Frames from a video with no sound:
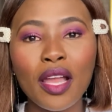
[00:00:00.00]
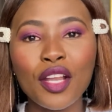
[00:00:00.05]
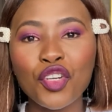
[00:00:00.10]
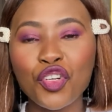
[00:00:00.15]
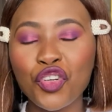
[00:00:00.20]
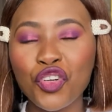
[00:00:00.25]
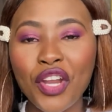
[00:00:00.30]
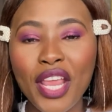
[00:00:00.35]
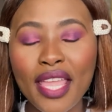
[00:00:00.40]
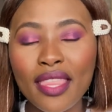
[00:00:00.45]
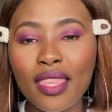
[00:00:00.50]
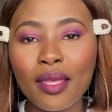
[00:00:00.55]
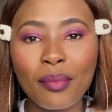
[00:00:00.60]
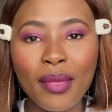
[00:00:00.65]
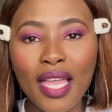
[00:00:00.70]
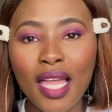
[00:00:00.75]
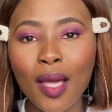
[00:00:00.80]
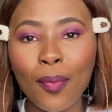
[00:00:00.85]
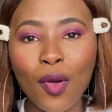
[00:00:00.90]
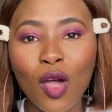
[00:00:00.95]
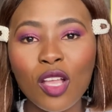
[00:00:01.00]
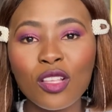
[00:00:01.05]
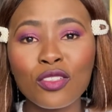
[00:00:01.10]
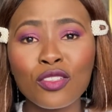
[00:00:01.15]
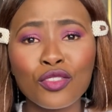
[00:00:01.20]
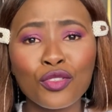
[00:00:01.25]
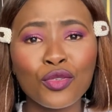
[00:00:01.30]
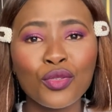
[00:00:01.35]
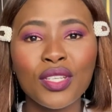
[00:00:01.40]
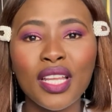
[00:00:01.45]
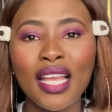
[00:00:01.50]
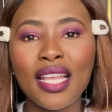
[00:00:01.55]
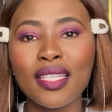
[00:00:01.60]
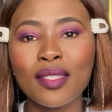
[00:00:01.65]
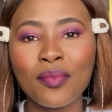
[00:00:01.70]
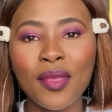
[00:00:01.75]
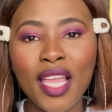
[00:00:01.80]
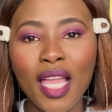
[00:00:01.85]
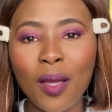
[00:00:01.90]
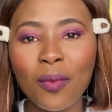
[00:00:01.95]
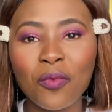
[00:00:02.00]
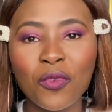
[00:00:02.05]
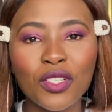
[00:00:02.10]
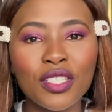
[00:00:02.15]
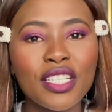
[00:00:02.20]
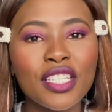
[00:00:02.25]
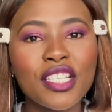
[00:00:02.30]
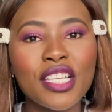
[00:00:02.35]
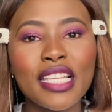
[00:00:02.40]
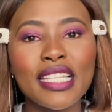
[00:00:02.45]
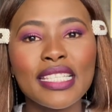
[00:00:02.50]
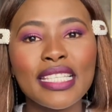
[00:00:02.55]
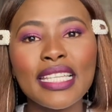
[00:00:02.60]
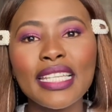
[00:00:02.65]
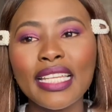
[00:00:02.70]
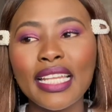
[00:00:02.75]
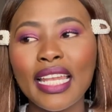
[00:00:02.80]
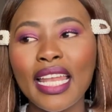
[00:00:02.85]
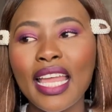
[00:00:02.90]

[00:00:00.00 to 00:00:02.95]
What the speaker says: Dre, the makeup artist who does makeup for DJ Zinhle.